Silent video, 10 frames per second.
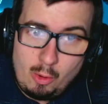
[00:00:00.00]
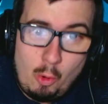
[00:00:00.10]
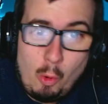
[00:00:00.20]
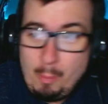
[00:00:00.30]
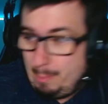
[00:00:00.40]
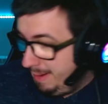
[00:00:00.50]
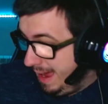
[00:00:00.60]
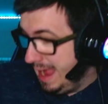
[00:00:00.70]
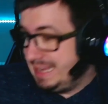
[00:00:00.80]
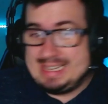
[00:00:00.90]
Oh
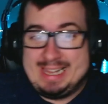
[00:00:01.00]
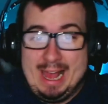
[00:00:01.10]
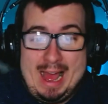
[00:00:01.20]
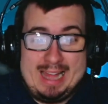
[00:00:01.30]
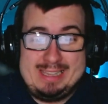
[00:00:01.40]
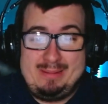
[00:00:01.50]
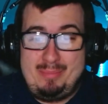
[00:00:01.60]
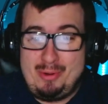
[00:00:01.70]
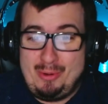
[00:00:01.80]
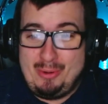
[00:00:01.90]
my God,
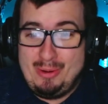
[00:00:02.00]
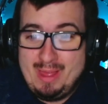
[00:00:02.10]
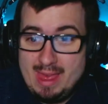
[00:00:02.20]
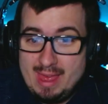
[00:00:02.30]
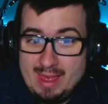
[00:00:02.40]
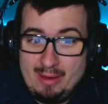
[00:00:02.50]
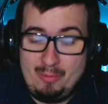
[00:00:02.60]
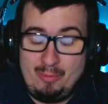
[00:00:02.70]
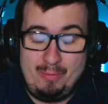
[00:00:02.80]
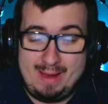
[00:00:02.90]
bro.
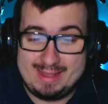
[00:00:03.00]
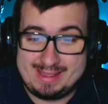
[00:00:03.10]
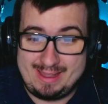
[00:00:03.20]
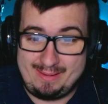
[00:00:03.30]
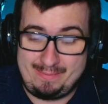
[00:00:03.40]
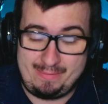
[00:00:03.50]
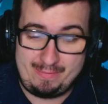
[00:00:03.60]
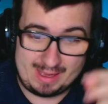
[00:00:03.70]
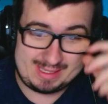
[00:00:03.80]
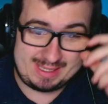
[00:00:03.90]
What the
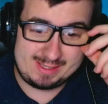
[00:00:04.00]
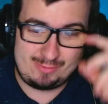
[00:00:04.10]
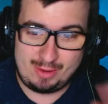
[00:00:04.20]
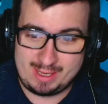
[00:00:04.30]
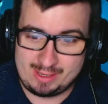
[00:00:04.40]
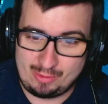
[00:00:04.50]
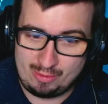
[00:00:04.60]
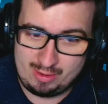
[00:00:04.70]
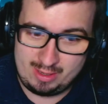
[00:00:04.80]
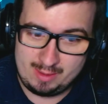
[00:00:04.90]
fuck is going
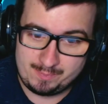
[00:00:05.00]
on?